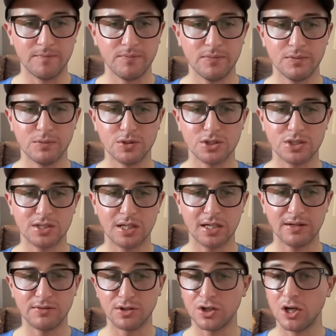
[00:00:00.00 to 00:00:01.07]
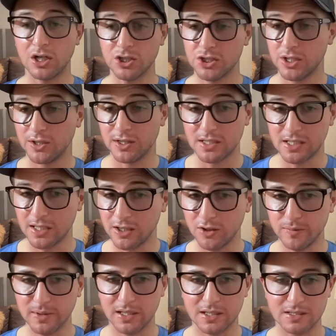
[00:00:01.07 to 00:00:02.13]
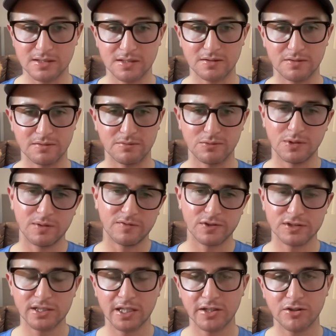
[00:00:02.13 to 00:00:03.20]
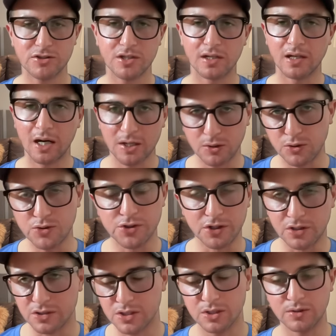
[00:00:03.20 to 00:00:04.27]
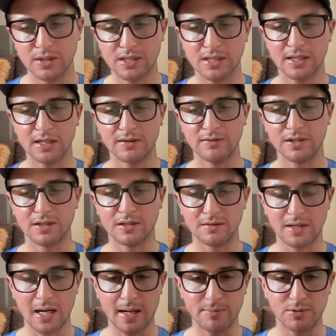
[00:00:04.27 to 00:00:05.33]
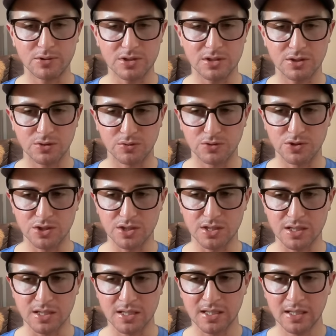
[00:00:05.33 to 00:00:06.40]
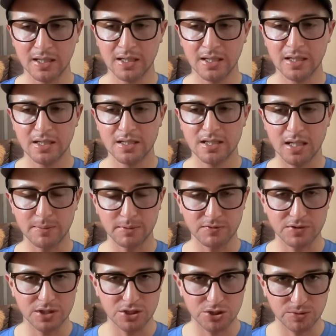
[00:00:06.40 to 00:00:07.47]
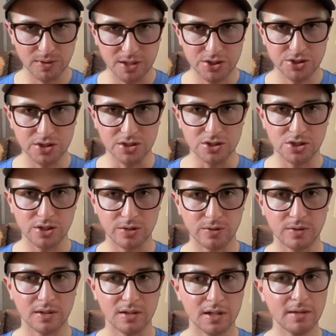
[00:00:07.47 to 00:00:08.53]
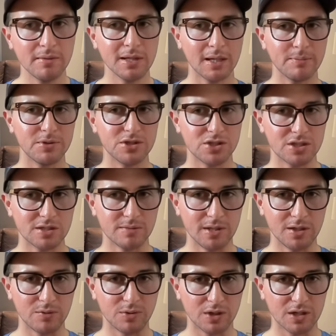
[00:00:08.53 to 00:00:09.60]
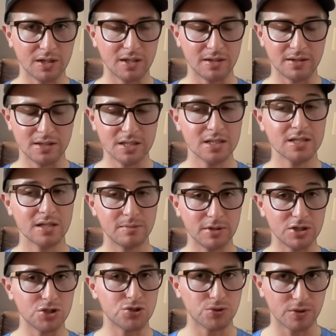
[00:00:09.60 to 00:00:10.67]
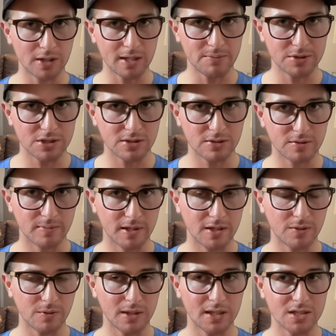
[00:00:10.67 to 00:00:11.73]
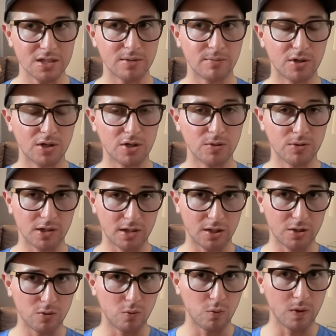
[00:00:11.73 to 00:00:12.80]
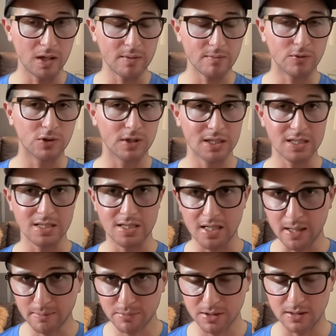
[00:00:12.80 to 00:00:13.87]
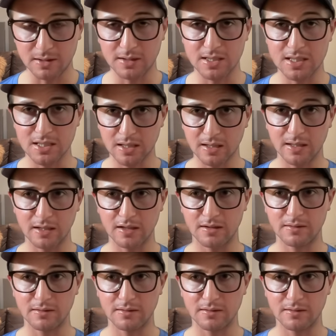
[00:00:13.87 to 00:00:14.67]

which is kind of a cautionary tale because, well, Verlander is a lot older. So it's kind of a apples to oranges type of situation. So coming up in just a minute, this is going to be a short episode, by the way, and tomorrow we're going to go way more in depth on the signing,